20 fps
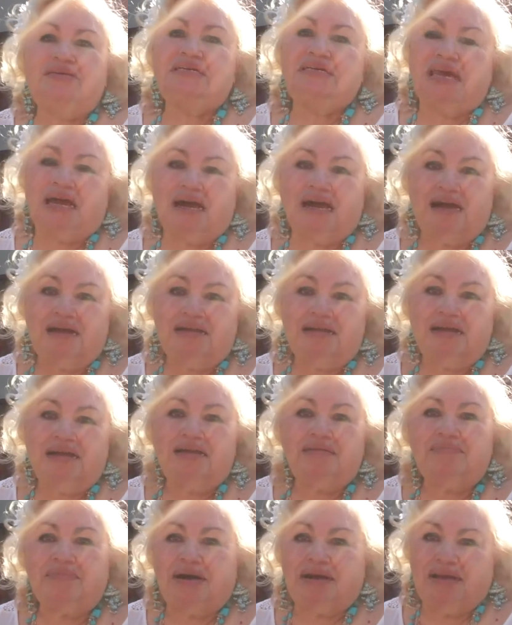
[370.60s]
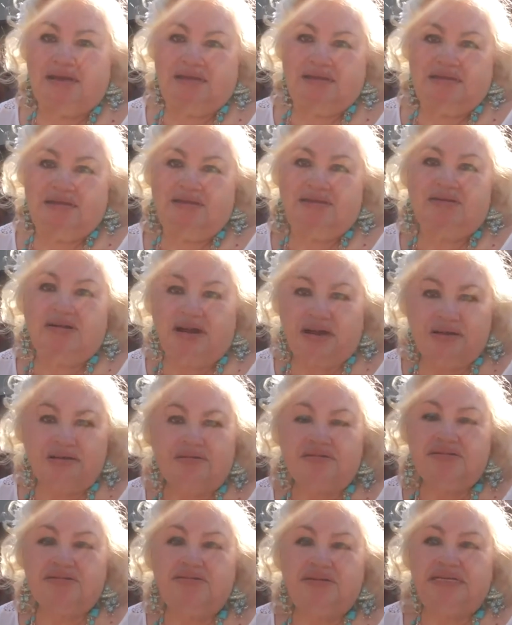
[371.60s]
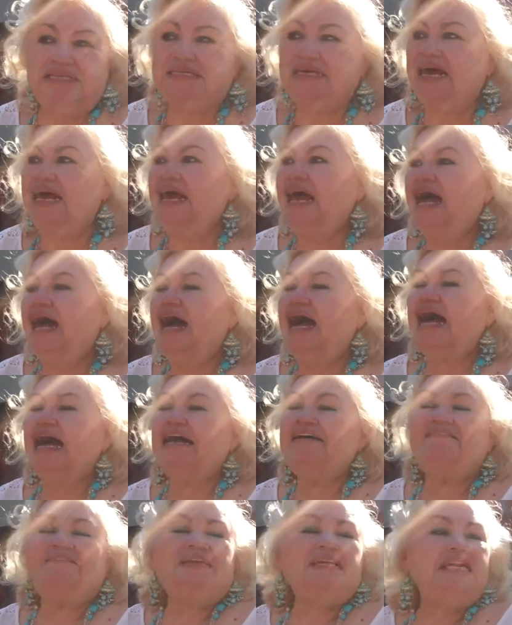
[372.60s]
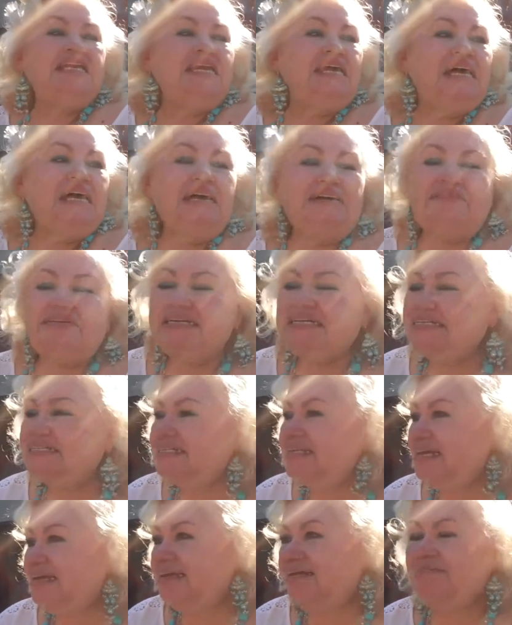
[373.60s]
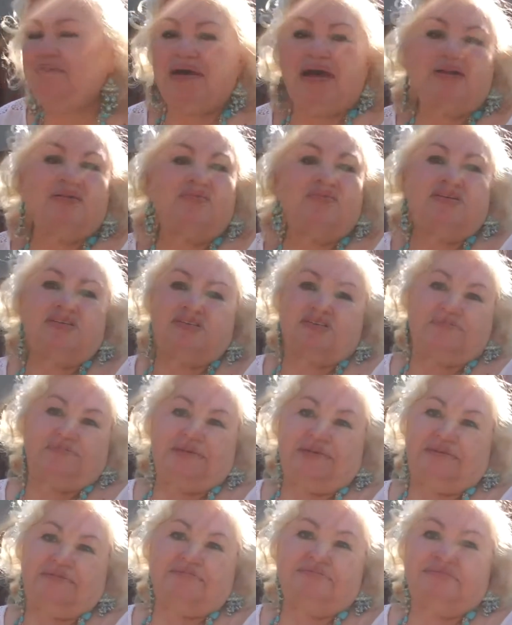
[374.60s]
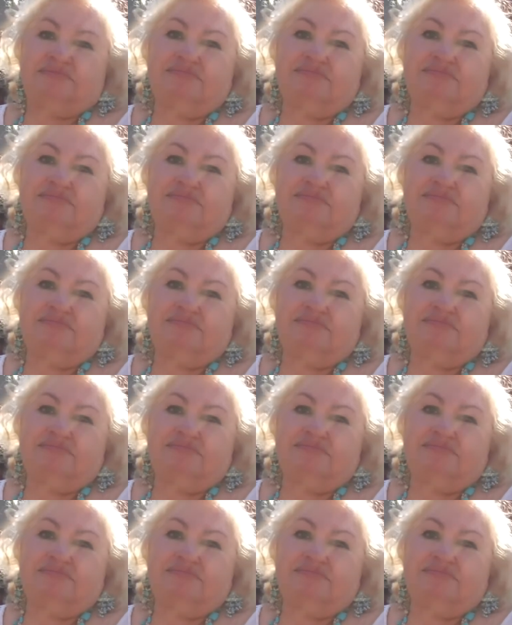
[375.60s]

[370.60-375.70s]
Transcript: Your dad and your Uncle Luis have never said a bad word to me,